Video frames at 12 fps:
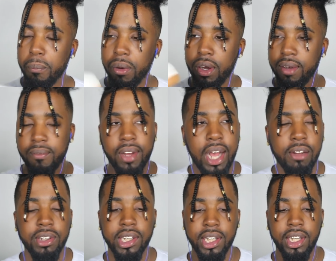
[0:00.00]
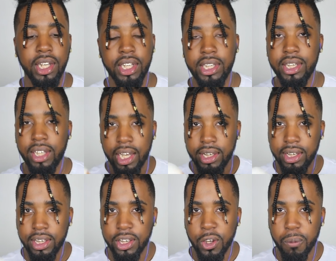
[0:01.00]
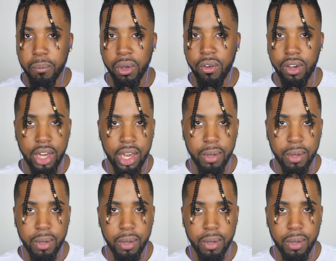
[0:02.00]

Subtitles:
But obviously these lights is gonna blow it